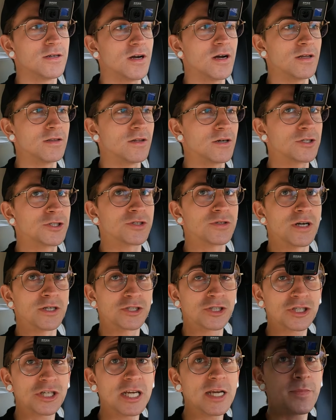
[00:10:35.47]
a
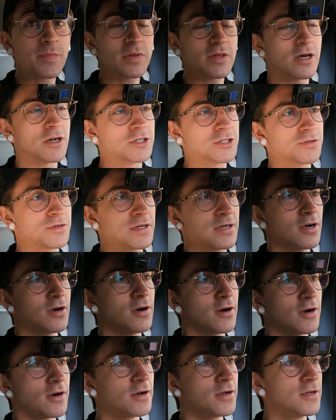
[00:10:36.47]
cheap luxury
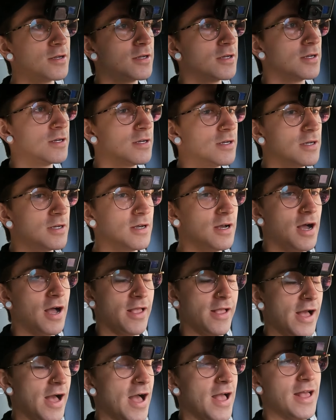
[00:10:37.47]
car.
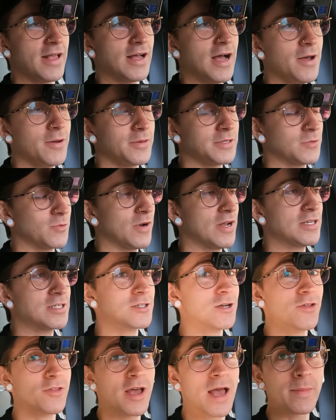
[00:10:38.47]
When I
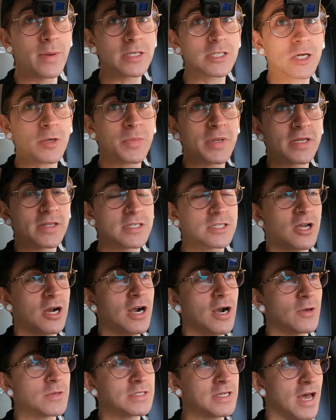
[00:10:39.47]
saw the MSRP in this
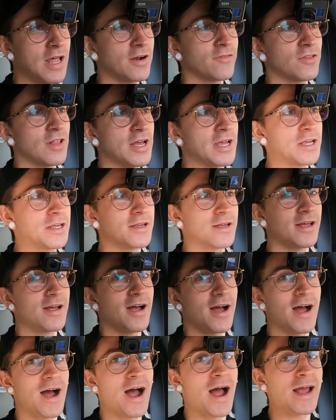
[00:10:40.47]
car, I was kind of like,
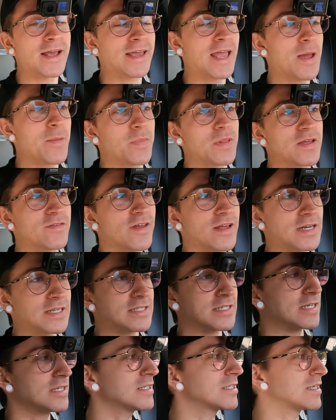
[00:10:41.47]
I can't believe that
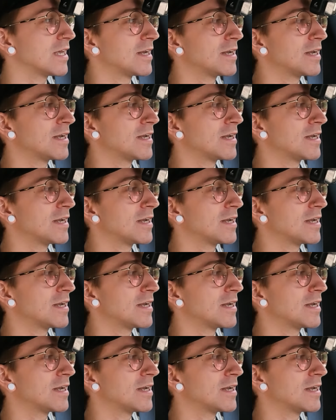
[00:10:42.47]
exists.